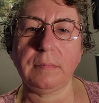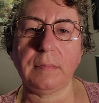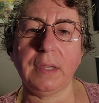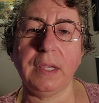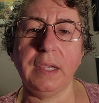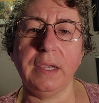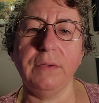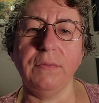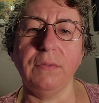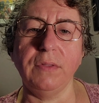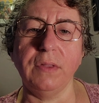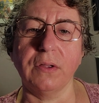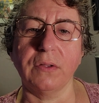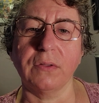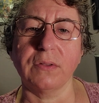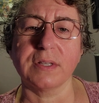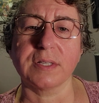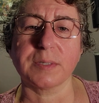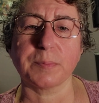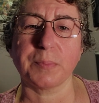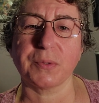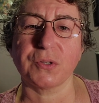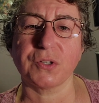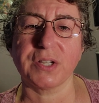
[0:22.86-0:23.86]
even though
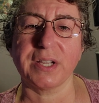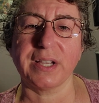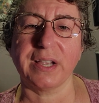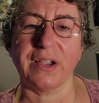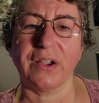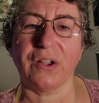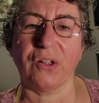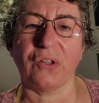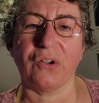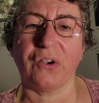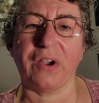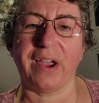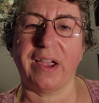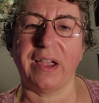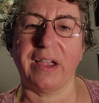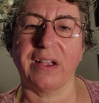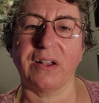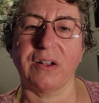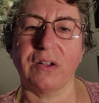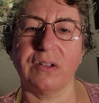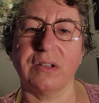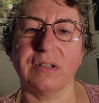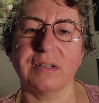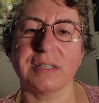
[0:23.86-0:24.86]
this particular
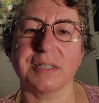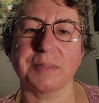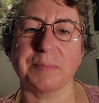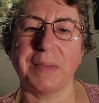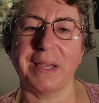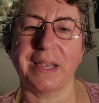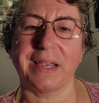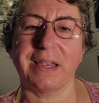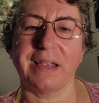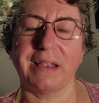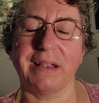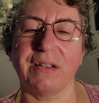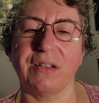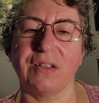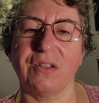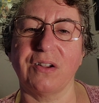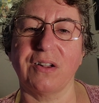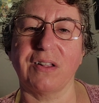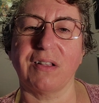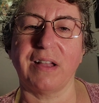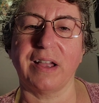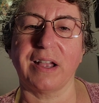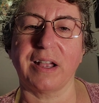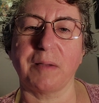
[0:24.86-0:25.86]
angle is making it
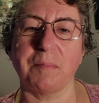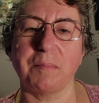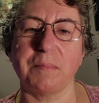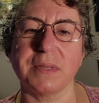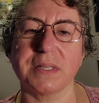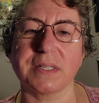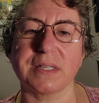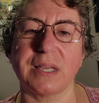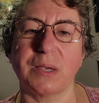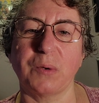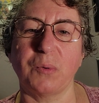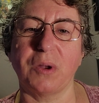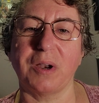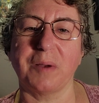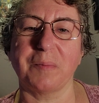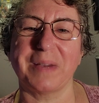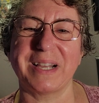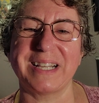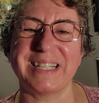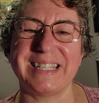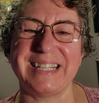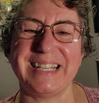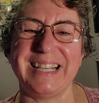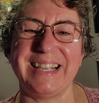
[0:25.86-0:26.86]
look like I'm missing one of my
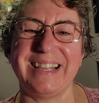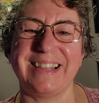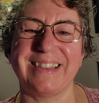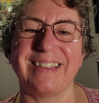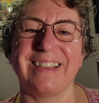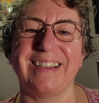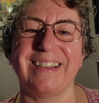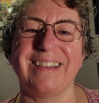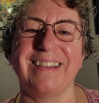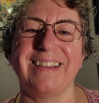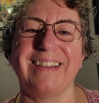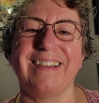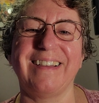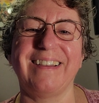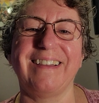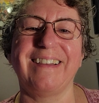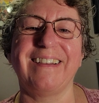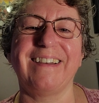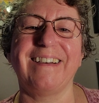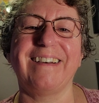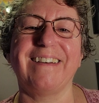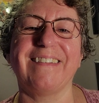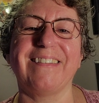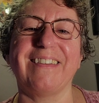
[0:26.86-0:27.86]
teeth,
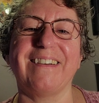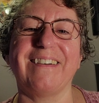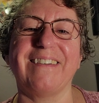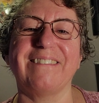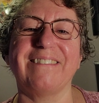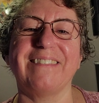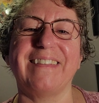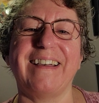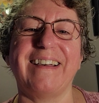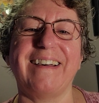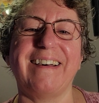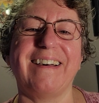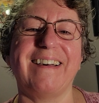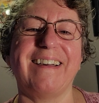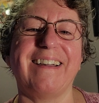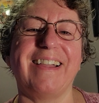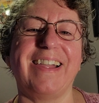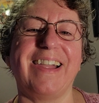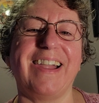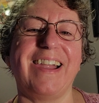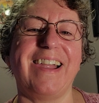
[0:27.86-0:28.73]
though I'm not.